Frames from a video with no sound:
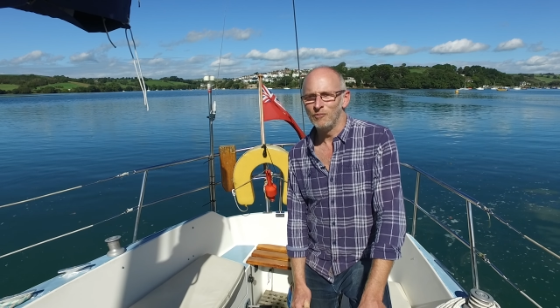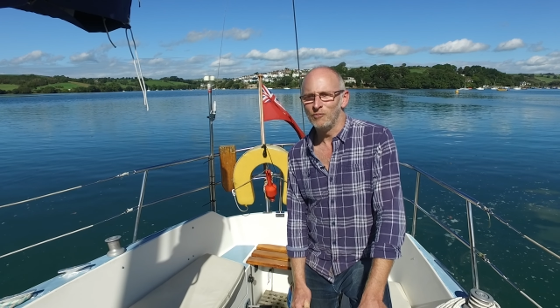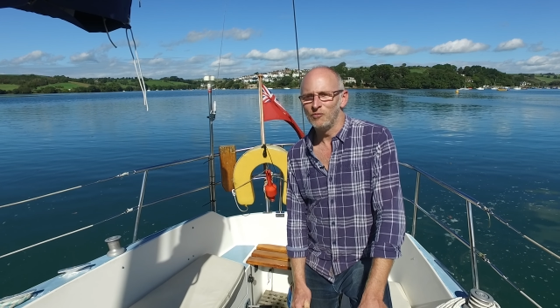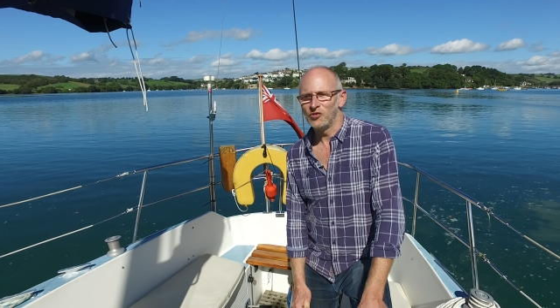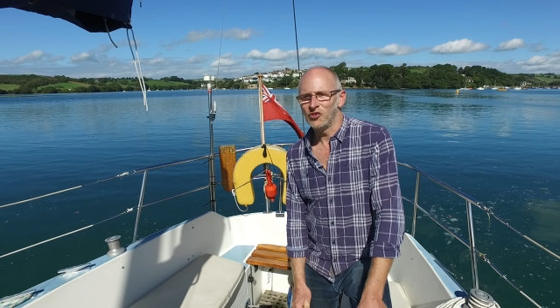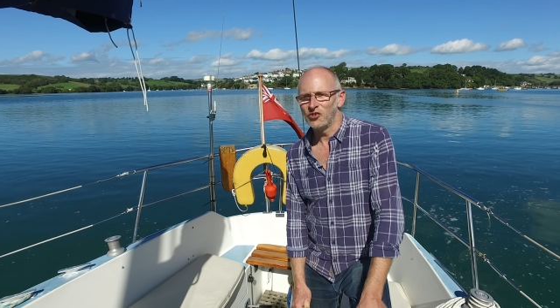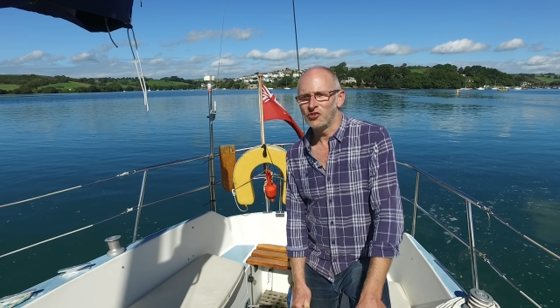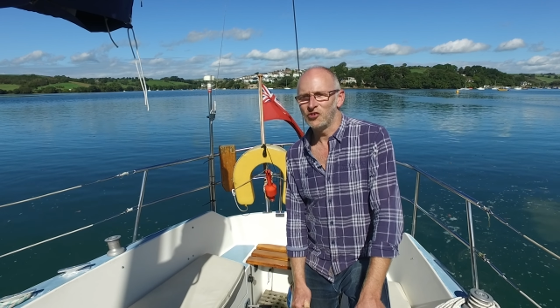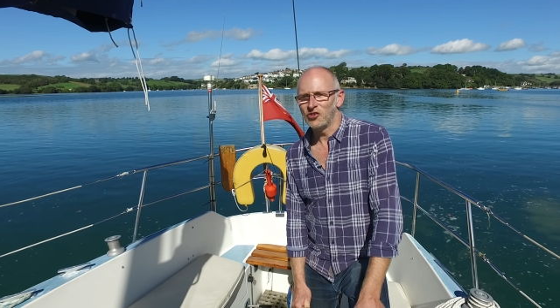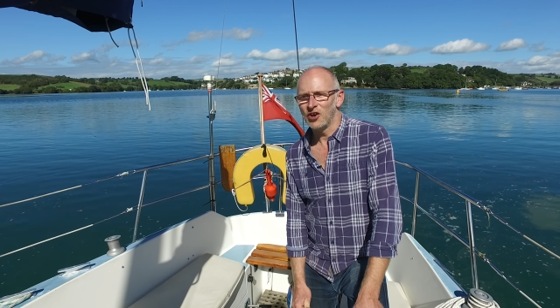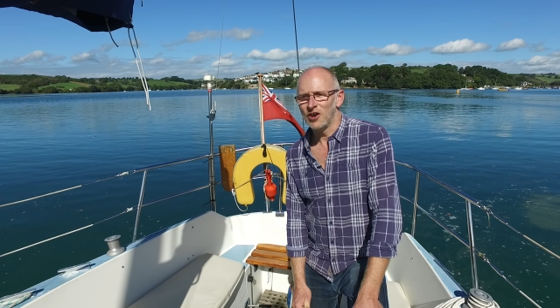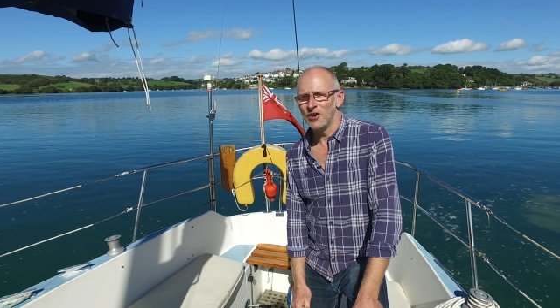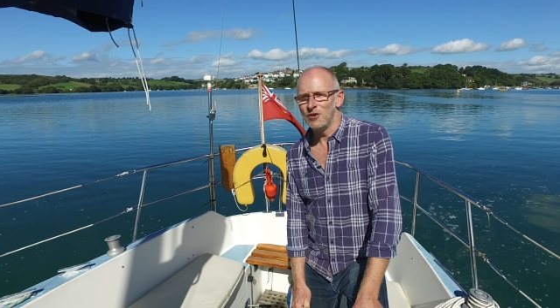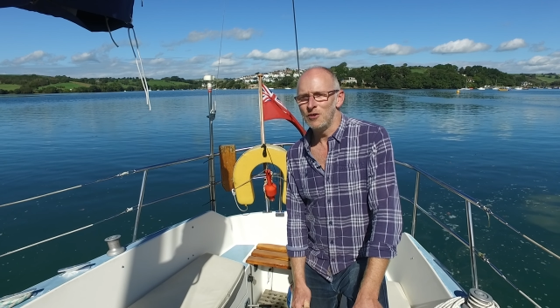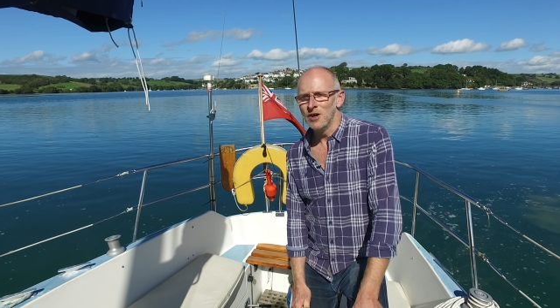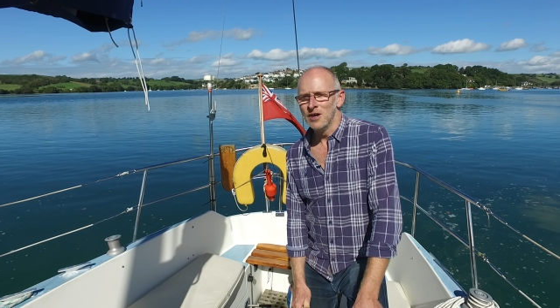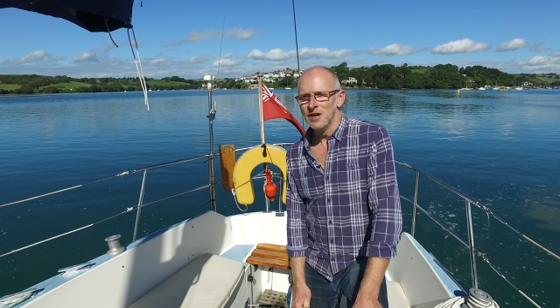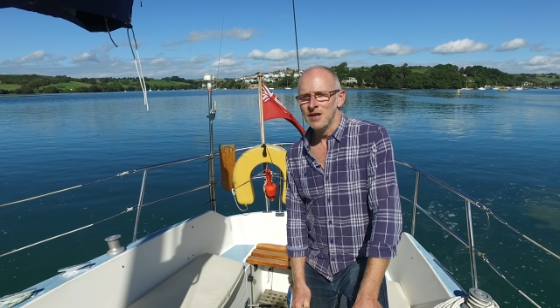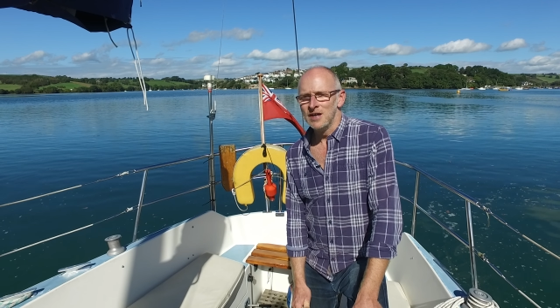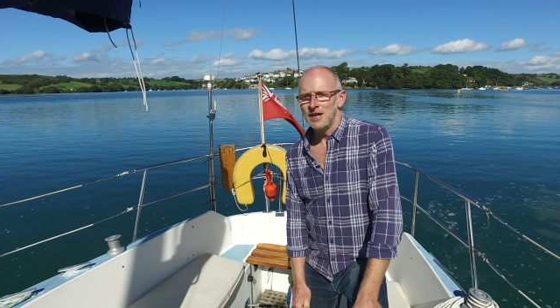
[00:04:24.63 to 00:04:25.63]
So, you
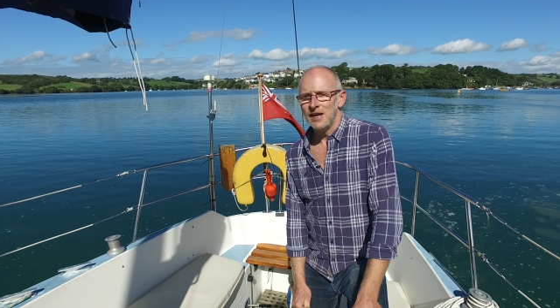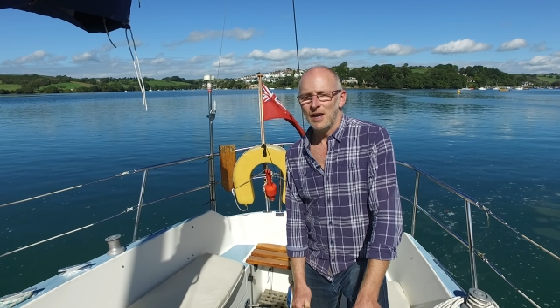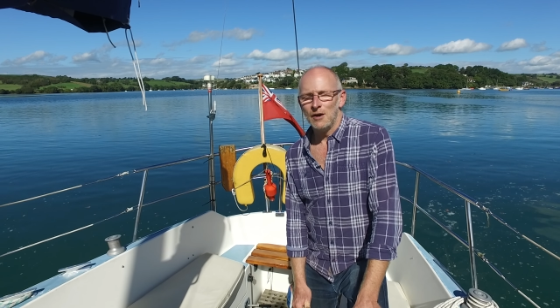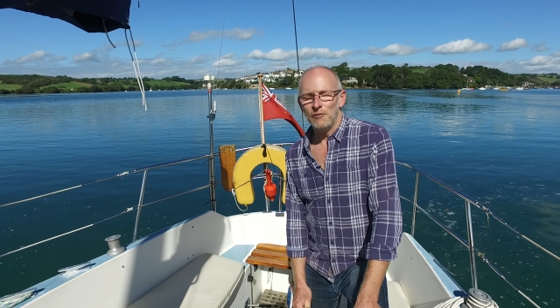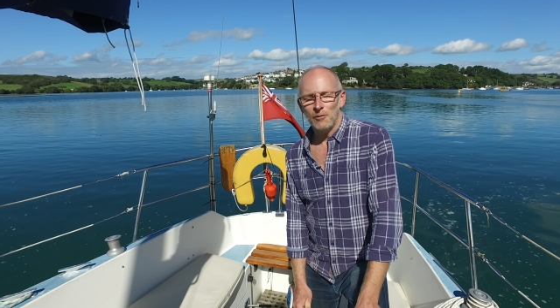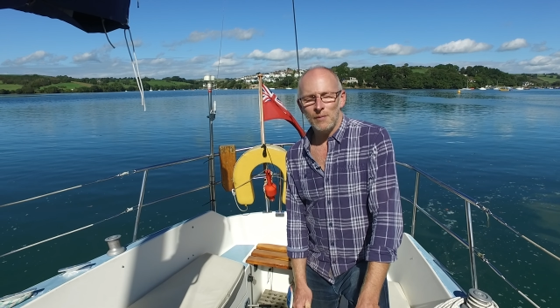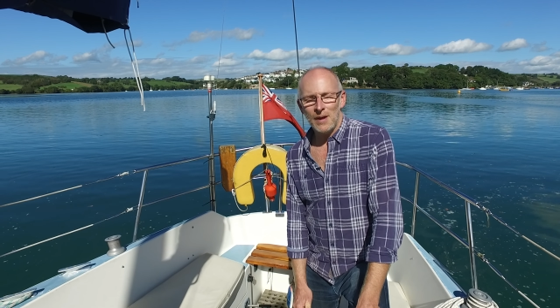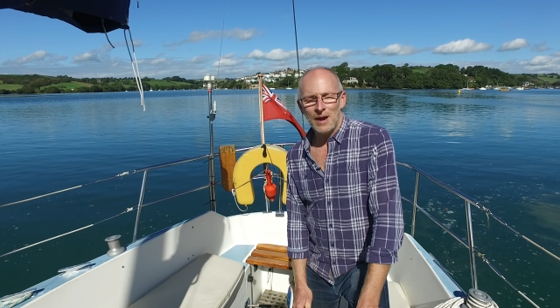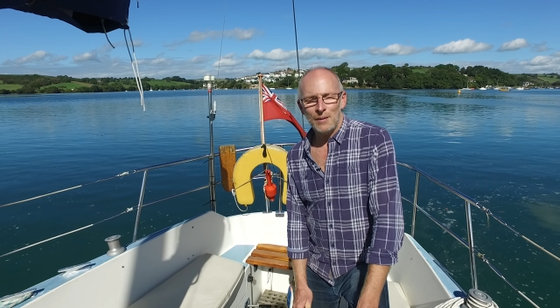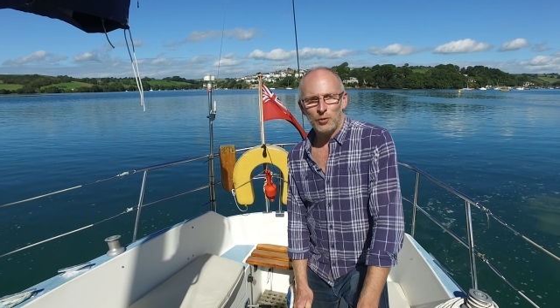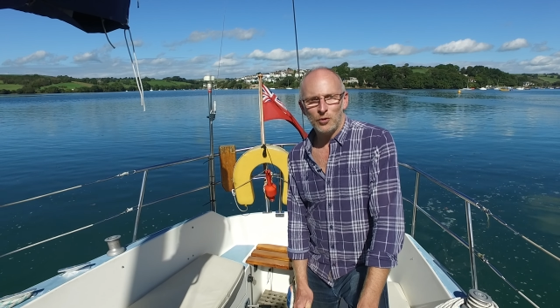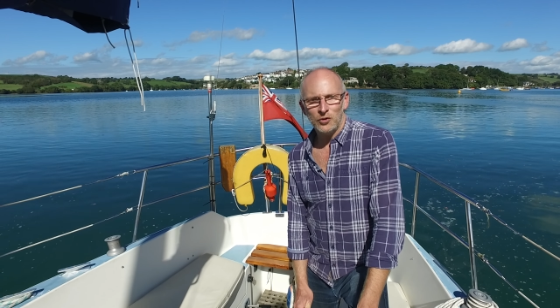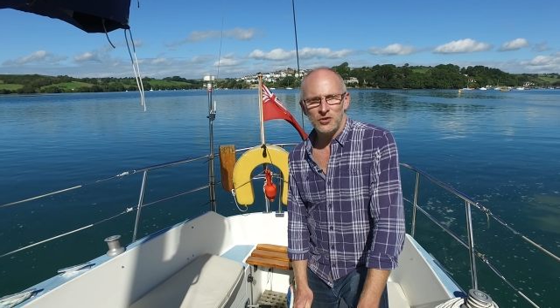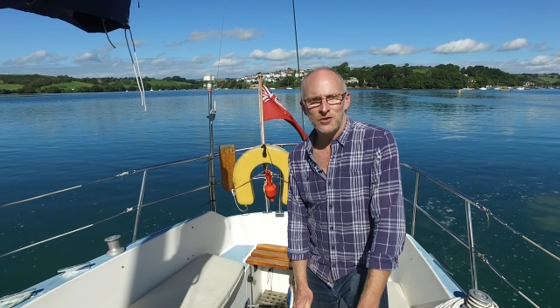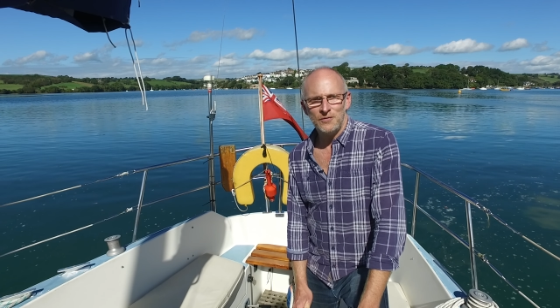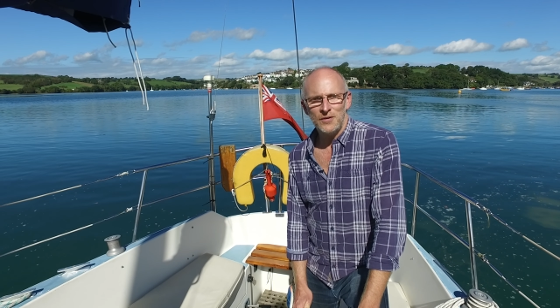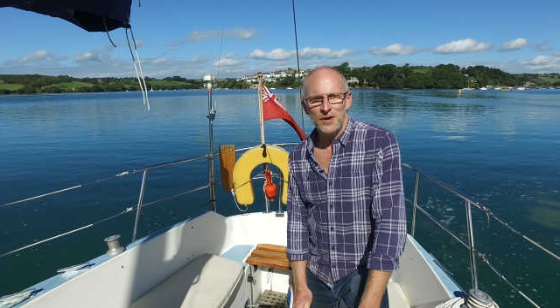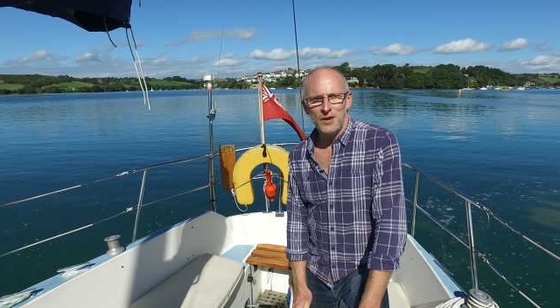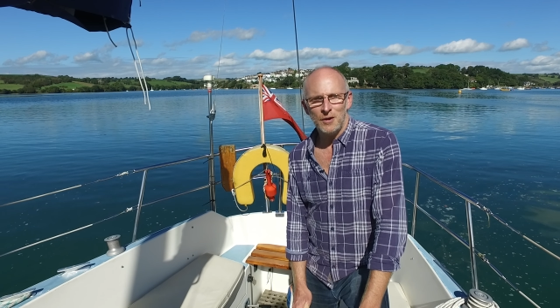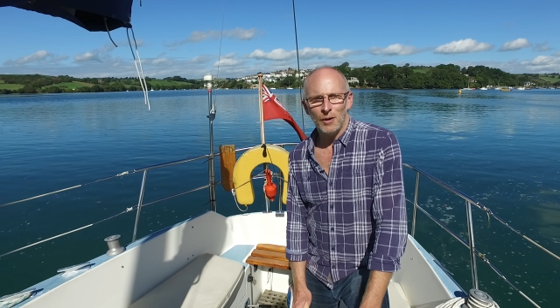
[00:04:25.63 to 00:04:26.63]
know, from that point
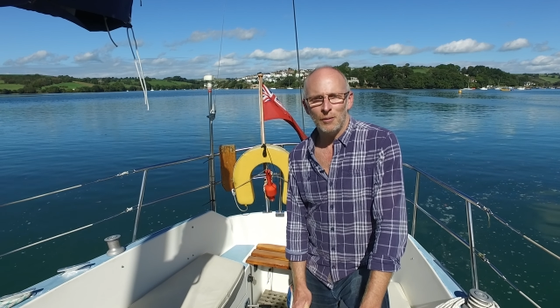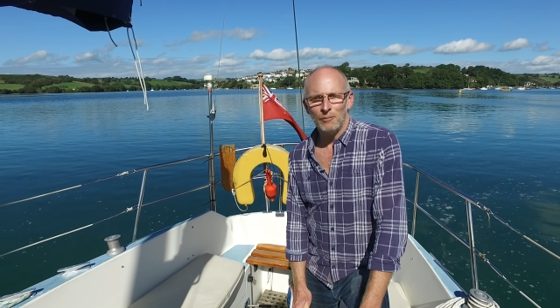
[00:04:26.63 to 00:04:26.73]
of view,